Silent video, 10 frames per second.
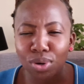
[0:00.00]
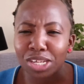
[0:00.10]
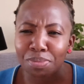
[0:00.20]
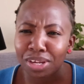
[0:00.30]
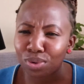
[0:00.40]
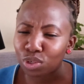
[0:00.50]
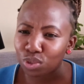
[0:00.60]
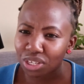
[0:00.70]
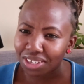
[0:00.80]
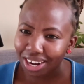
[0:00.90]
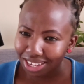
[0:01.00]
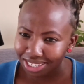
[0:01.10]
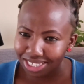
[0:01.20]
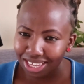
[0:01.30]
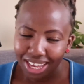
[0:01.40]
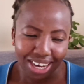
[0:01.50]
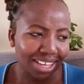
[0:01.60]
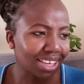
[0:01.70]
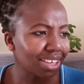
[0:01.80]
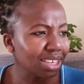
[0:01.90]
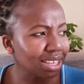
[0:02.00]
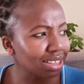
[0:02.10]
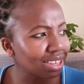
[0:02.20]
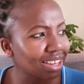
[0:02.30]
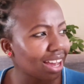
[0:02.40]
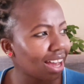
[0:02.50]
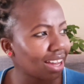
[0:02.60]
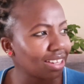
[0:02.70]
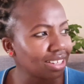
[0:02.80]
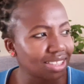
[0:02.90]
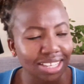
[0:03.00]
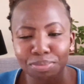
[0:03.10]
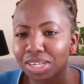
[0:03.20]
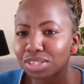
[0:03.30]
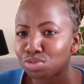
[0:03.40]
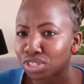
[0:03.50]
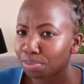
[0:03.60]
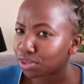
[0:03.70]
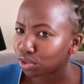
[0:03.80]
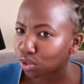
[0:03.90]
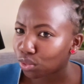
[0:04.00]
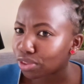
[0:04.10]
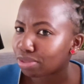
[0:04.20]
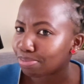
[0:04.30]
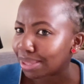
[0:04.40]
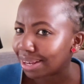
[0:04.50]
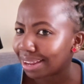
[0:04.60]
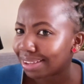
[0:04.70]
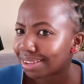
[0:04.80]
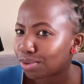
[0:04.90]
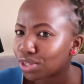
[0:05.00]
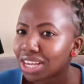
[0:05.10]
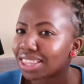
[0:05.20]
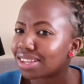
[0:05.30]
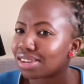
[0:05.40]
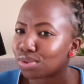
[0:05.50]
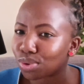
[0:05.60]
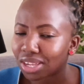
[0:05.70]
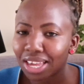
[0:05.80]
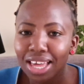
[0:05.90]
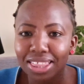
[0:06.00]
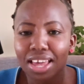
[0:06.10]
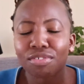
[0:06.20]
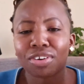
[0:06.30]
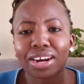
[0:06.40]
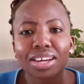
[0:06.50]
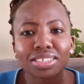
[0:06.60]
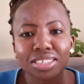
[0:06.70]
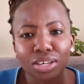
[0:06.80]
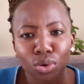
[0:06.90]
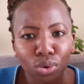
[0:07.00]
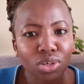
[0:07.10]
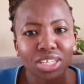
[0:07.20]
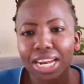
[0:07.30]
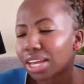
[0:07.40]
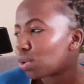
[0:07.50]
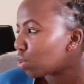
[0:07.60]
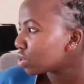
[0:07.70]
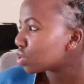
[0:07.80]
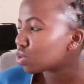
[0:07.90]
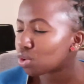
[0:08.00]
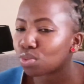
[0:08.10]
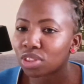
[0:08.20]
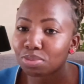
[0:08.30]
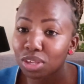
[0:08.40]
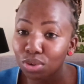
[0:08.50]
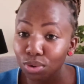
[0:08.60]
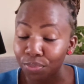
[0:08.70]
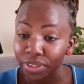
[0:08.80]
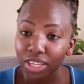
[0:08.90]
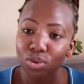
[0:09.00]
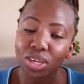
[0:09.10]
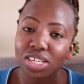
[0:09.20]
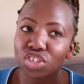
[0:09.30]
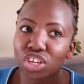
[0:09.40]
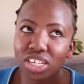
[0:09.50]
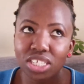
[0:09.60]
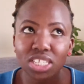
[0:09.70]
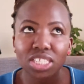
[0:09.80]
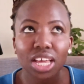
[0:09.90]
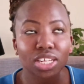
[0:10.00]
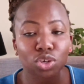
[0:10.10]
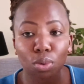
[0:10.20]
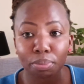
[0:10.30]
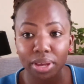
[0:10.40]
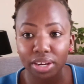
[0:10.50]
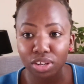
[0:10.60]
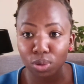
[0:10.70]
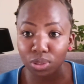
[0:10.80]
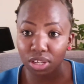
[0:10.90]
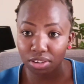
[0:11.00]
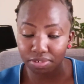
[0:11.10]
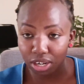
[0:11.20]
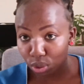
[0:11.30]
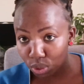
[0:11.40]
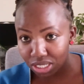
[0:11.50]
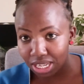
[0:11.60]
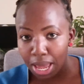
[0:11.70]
what am I not doing right? Like, there must be something wrong with me. Like, what are they doing? They have cracked the code. Like, what's wrong with me? You know, you can just start comparing yourself a lot.